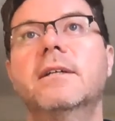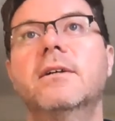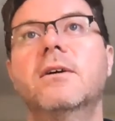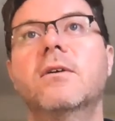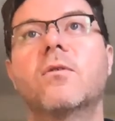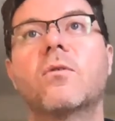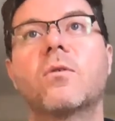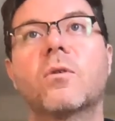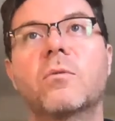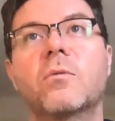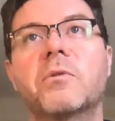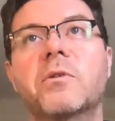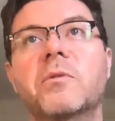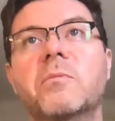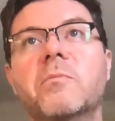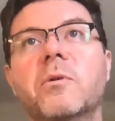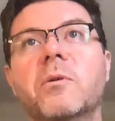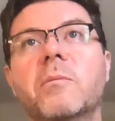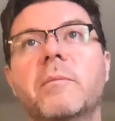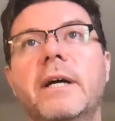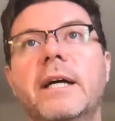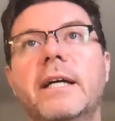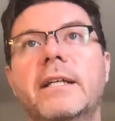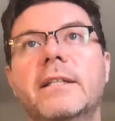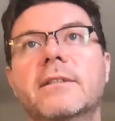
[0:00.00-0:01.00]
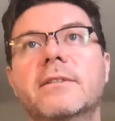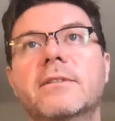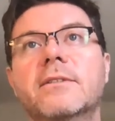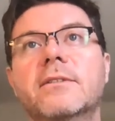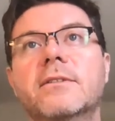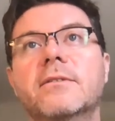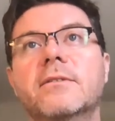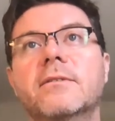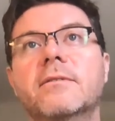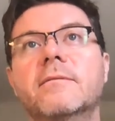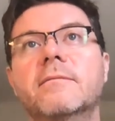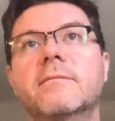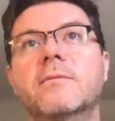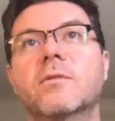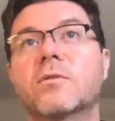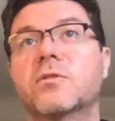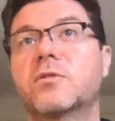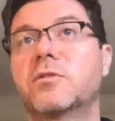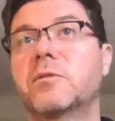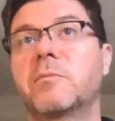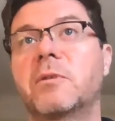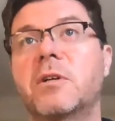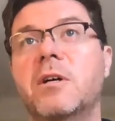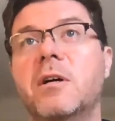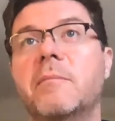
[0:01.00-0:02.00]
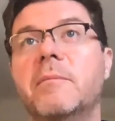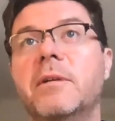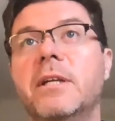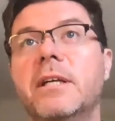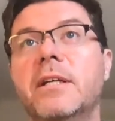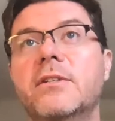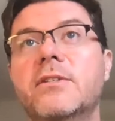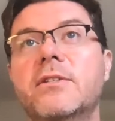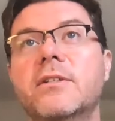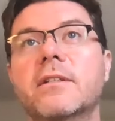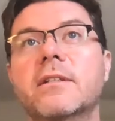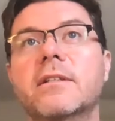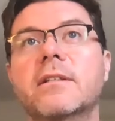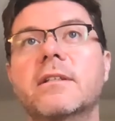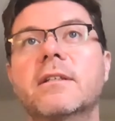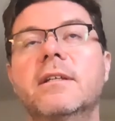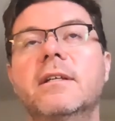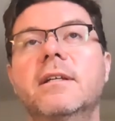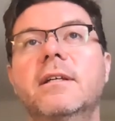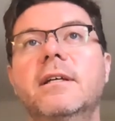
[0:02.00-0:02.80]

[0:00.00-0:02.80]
or with more magnitude or some combination,